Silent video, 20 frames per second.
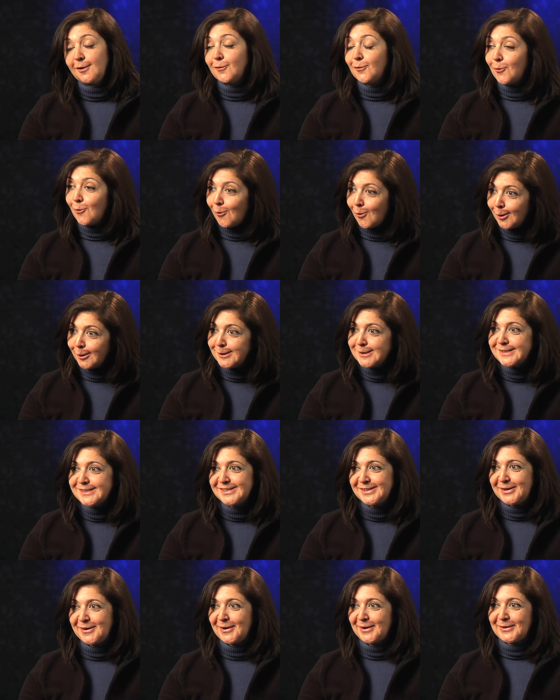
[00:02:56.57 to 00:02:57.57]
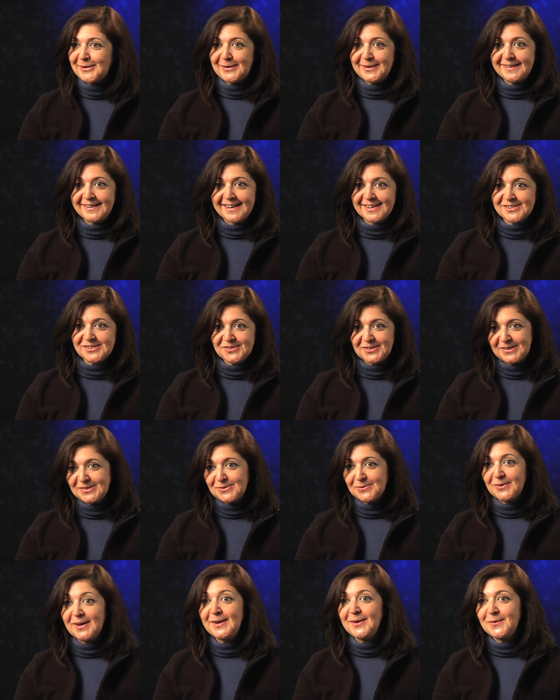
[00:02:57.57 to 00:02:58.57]
Of course, I couldn't
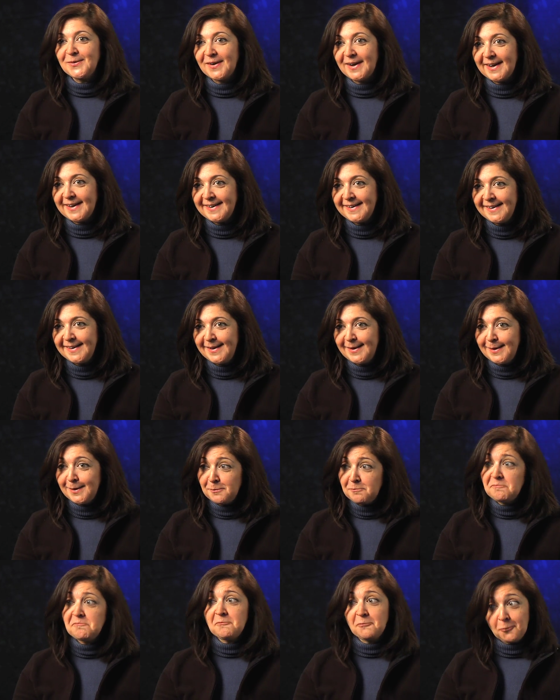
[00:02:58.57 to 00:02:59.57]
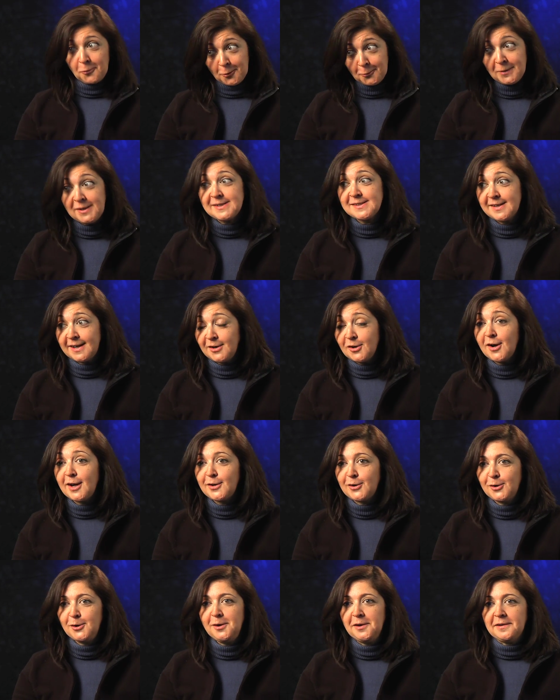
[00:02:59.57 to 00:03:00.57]
exercise right away. 4 weeks later I
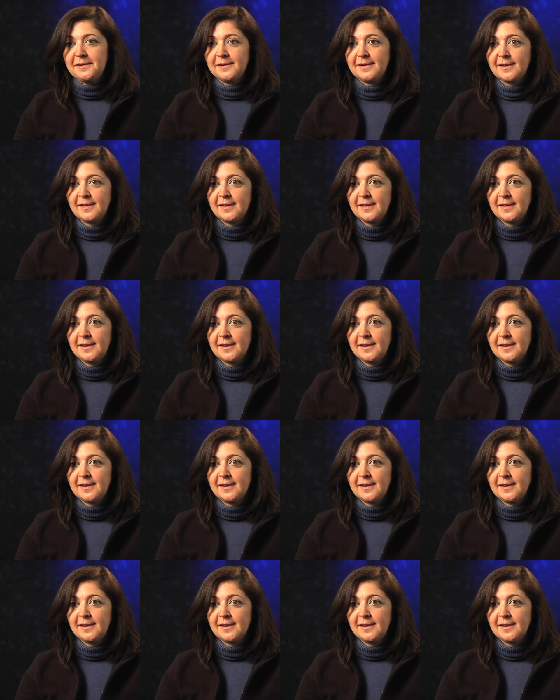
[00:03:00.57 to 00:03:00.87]
could.